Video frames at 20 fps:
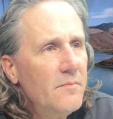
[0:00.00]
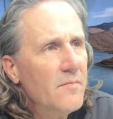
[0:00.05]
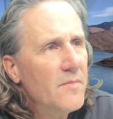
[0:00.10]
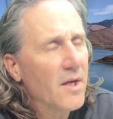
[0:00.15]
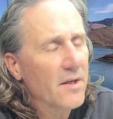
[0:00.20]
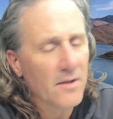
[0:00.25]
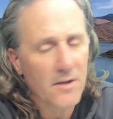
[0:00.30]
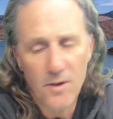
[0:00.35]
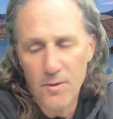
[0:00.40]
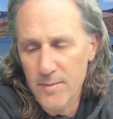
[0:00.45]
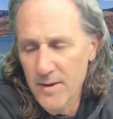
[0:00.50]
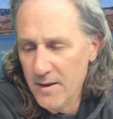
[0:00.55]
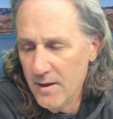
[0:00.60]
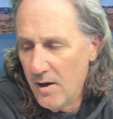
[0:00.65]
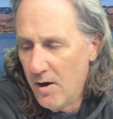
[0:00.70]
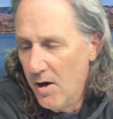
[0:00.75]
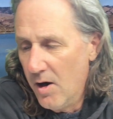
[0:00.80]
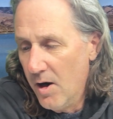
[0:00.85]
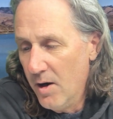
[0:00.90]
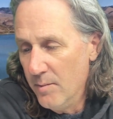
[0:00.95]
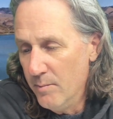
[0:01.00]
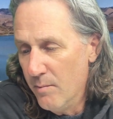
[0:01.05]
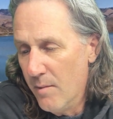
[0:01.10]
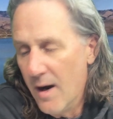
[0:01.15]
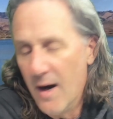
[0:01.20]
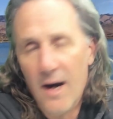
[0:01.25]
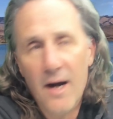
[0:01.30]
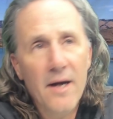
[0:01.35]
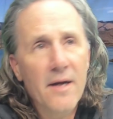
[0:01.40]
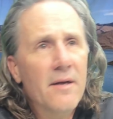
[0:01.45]
A little bit on
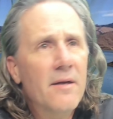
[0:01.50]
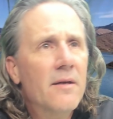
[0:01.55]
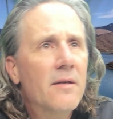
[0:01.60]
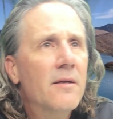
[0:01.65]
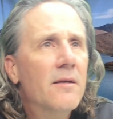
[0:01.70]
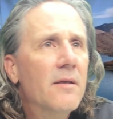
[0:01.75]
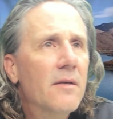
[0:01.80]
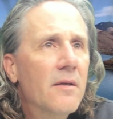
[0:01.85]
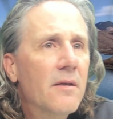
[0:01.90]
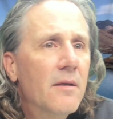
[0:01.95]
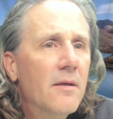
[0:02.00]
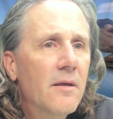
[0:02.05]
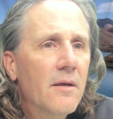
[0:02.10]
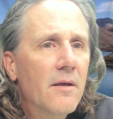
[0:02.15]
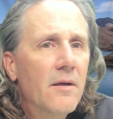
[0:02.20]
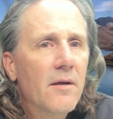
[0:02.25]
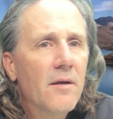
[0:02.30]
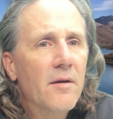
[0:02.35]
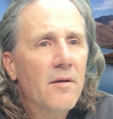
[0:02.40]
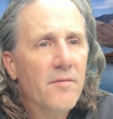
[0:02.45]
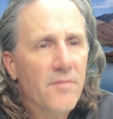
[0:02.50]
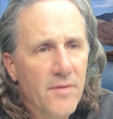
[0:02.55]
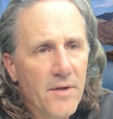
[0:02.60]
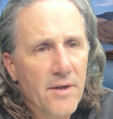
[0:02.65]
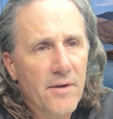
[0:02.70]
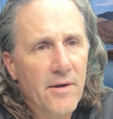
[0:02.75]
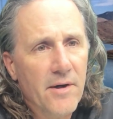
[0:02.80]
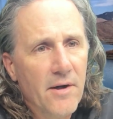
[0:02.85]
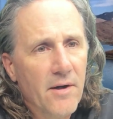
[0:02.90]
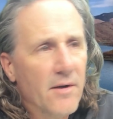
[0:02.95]
my
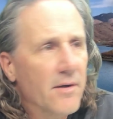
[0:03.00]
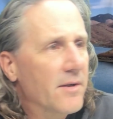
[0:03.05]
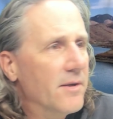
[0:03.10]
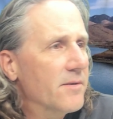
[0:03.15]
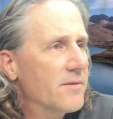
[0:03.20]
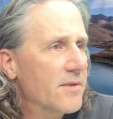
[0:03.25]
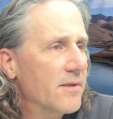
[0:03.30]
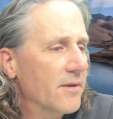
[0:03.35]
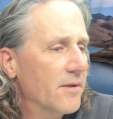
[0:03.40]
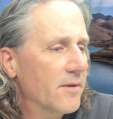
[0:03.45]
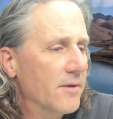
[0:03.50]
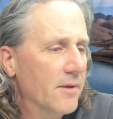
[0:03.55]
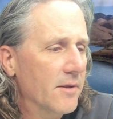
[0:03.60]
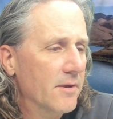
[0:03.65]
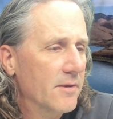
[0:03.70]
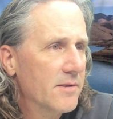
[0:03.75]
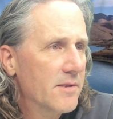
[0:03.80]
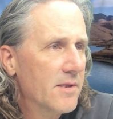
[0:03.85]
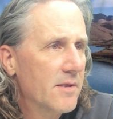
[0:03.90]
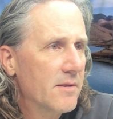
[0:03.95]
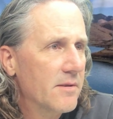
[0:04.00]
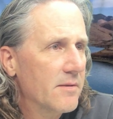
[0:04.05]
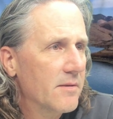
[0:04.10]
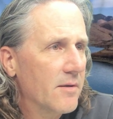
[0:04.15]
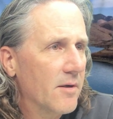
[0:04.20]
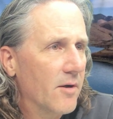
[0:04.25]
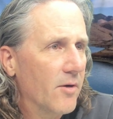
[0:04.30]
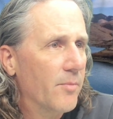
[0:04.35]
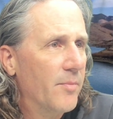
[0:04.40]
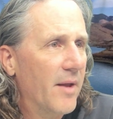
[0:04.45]
theory on using hooks.
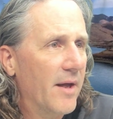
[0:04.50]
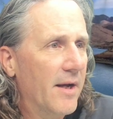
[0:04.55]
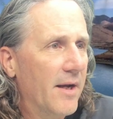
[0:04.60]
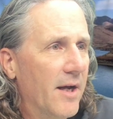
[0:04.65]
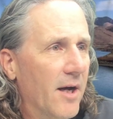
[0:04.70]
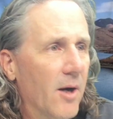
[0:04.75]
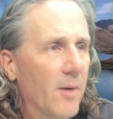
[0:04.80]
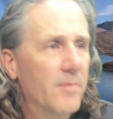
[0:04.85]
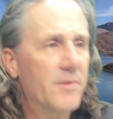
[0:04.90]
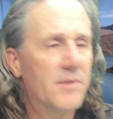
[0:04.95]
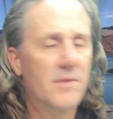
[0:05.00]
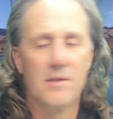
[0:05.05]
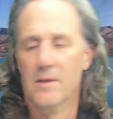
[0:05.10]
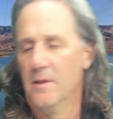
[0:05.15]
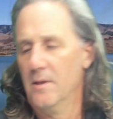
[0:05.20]
I hope that helps.